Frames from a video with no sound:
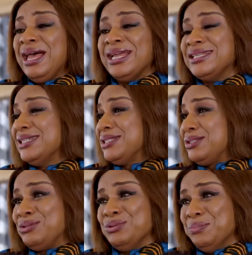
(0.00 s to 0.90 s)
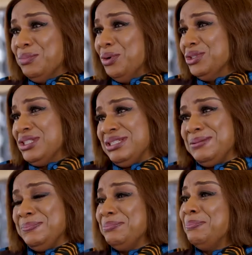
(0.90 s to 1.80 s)
I did too
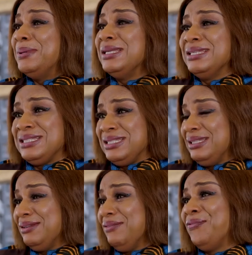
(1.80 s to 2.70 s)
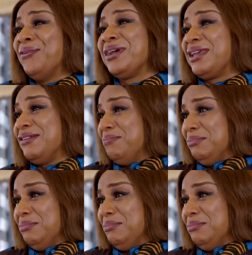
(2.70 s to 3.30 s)
much. Please, forgive